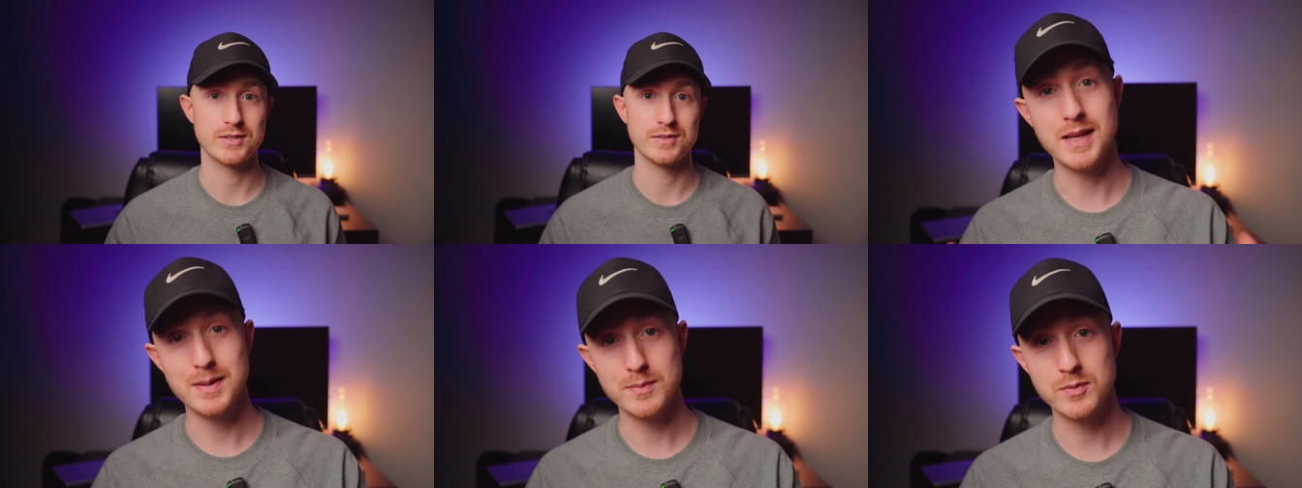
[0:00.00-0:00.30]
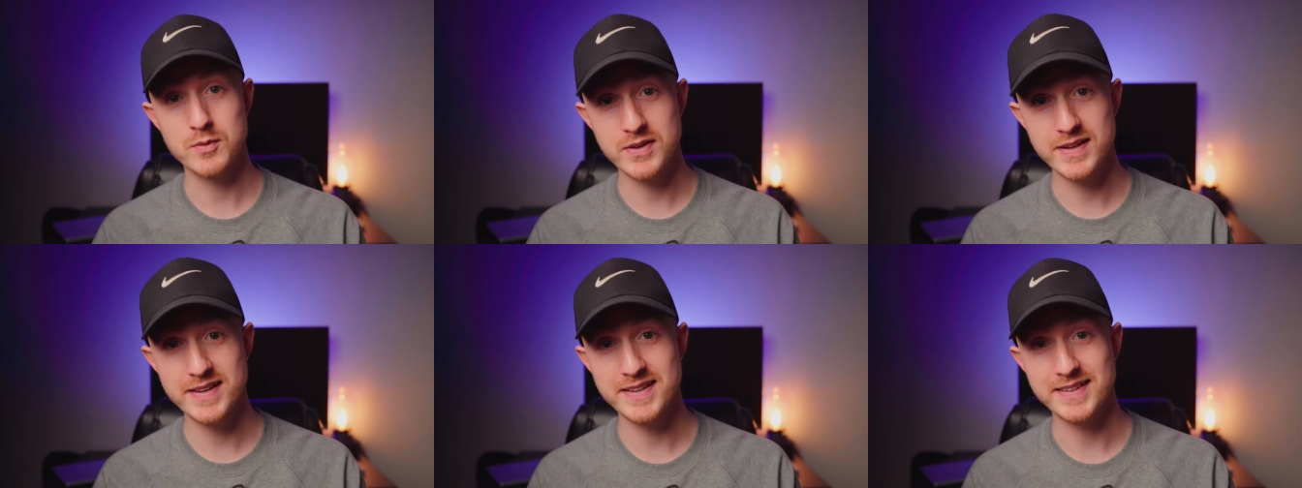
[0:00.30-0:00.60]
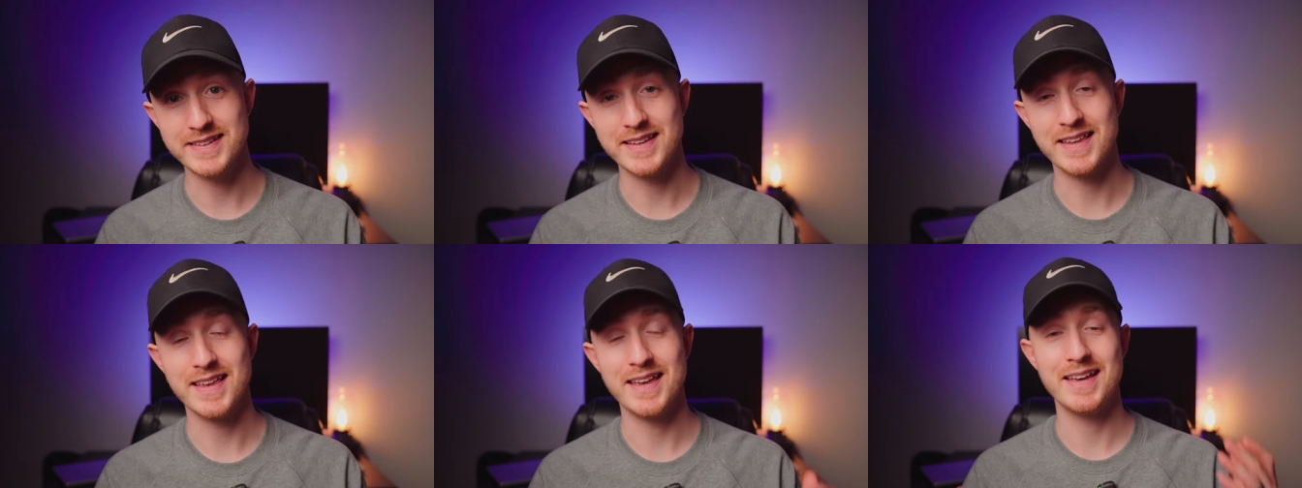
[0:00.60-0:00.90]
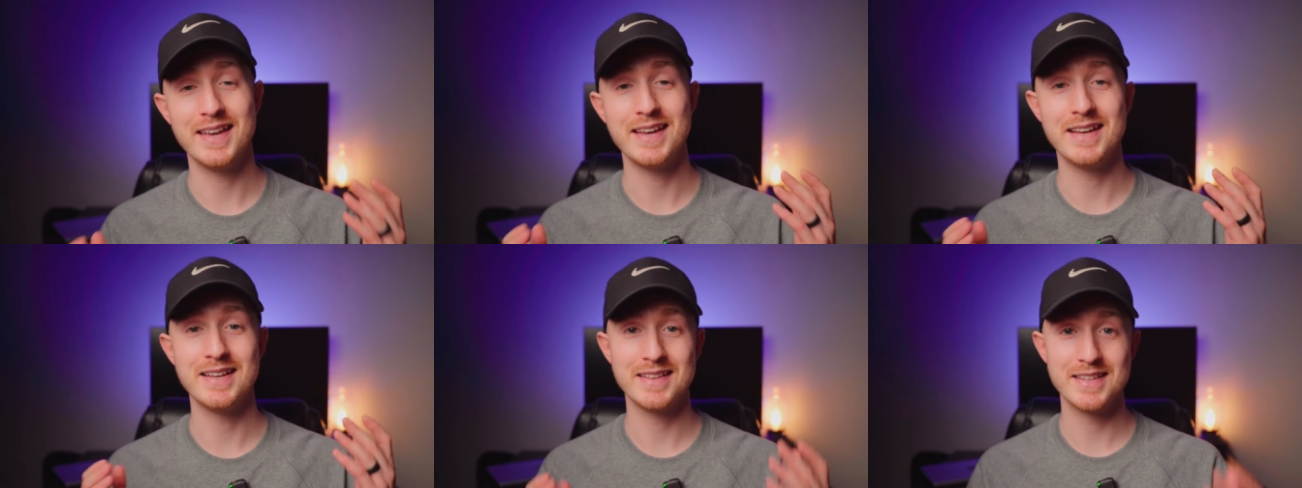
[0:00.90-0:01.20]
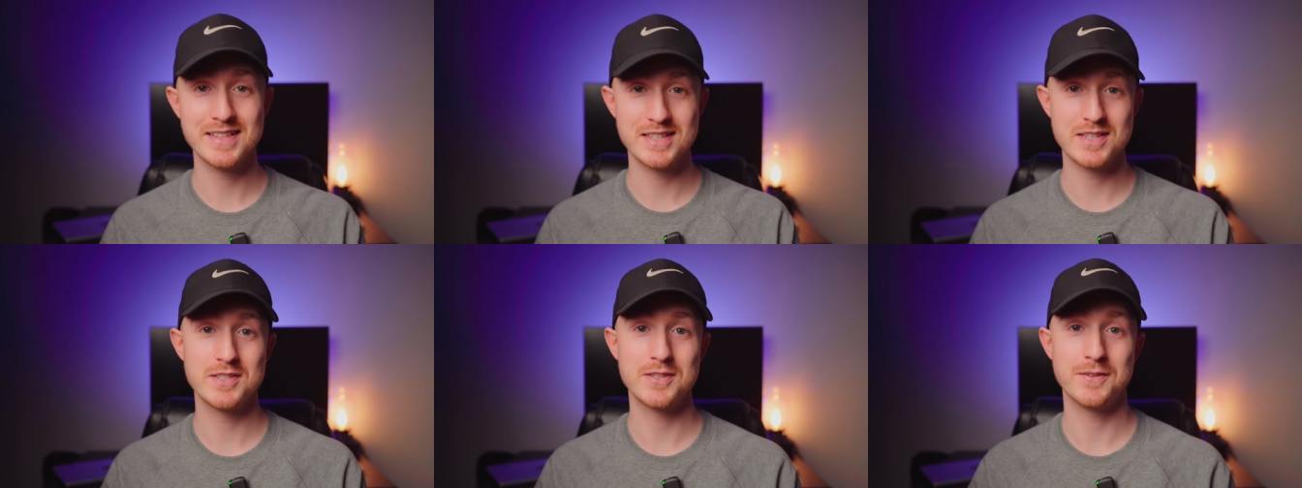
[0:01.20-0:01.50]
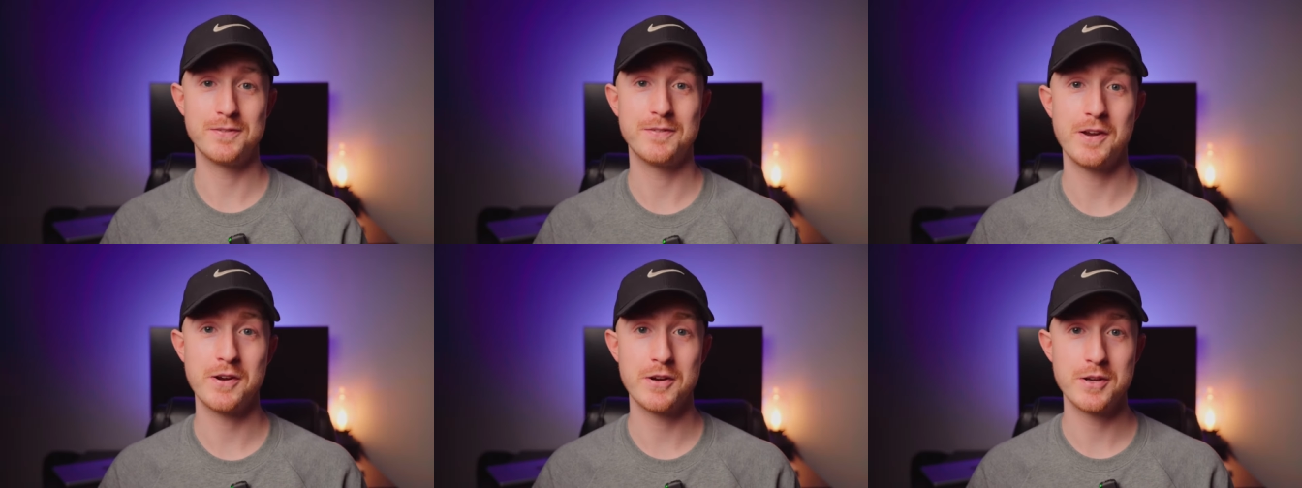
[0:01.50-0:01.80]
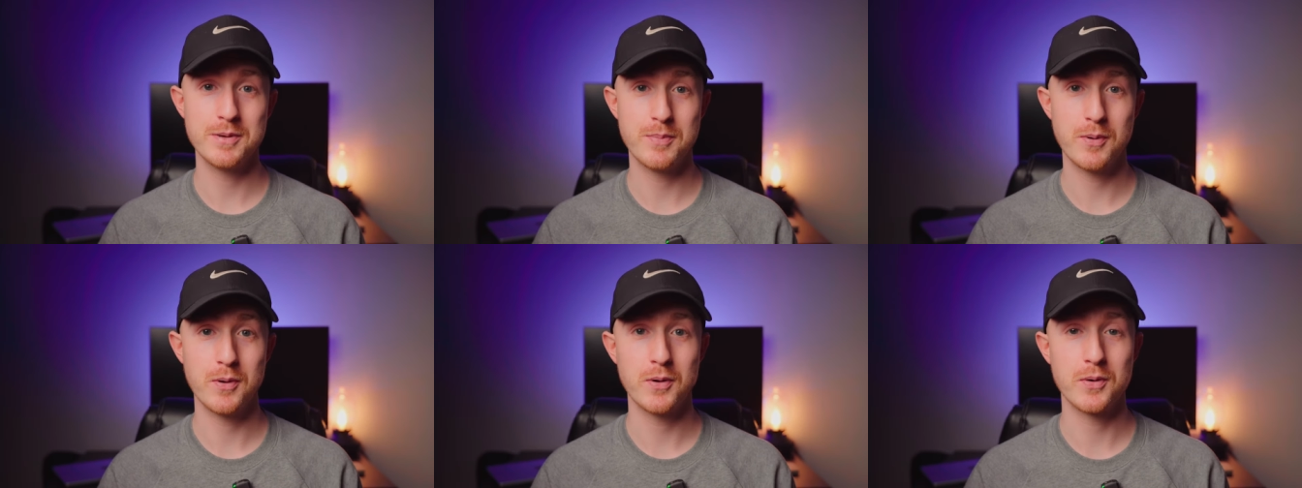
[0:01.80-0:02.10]
Number 8, and this is a very
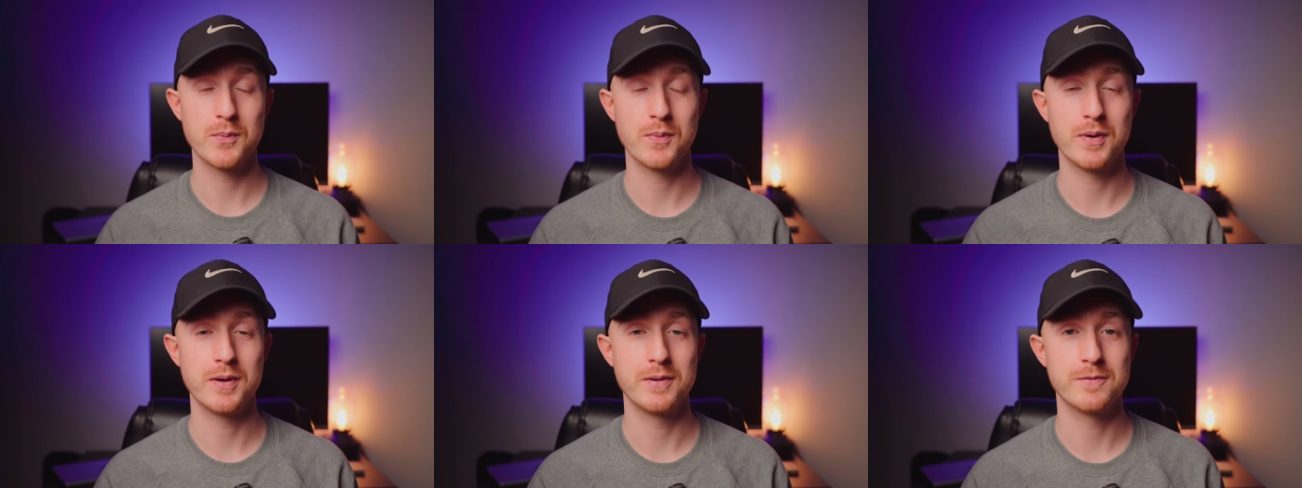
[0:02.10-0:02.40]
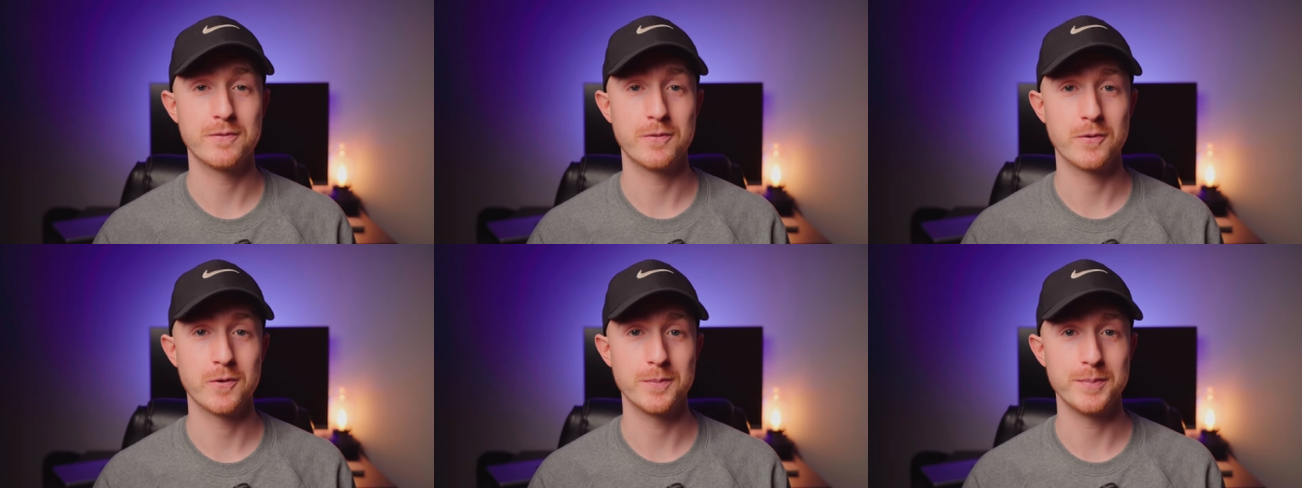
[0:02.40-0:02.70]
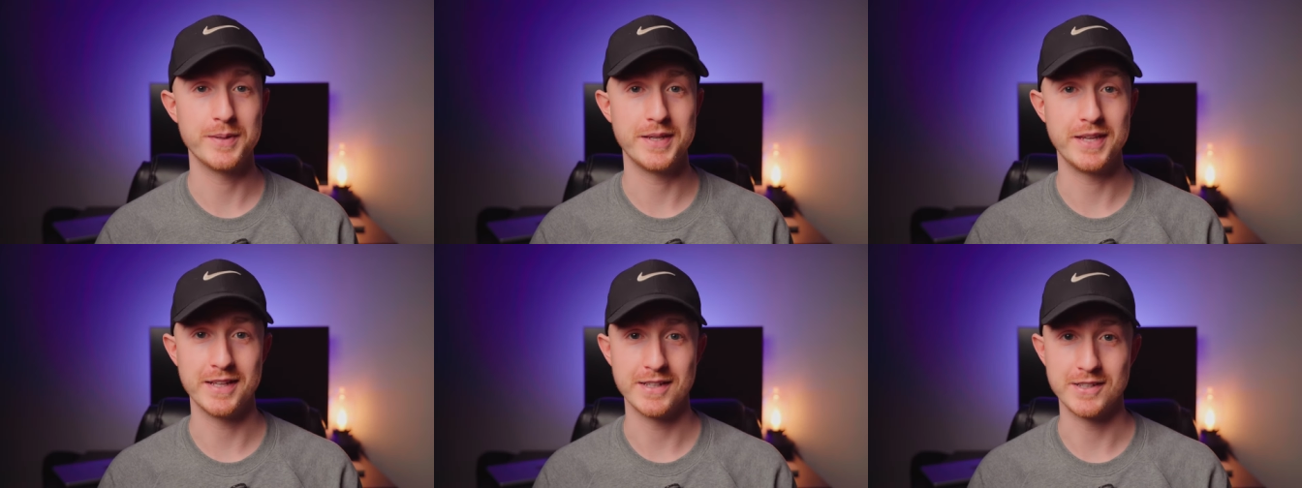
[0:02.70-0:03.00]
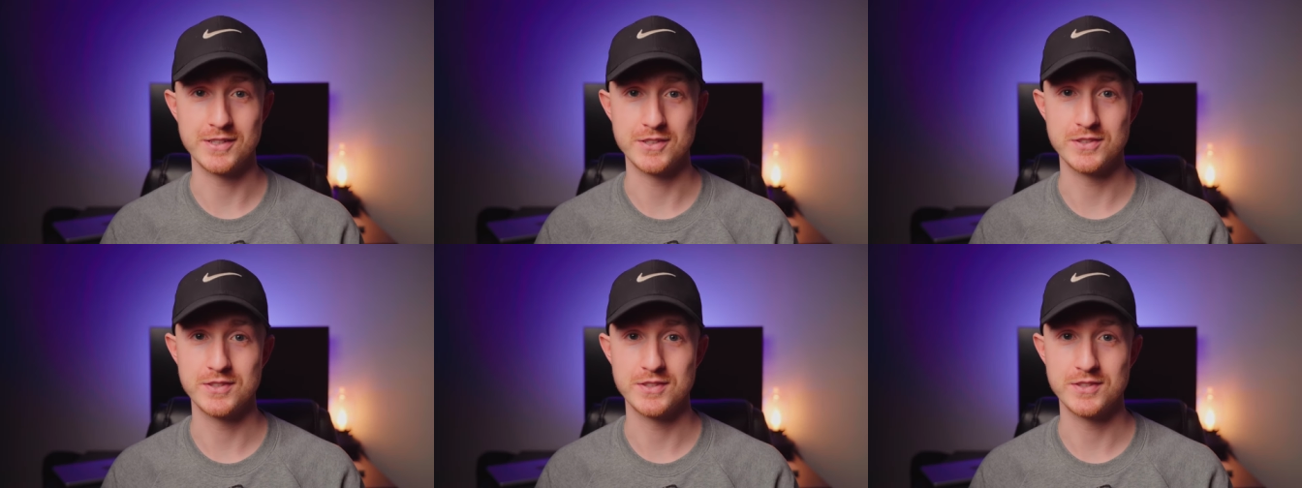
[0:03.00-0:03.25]
important one for beginners.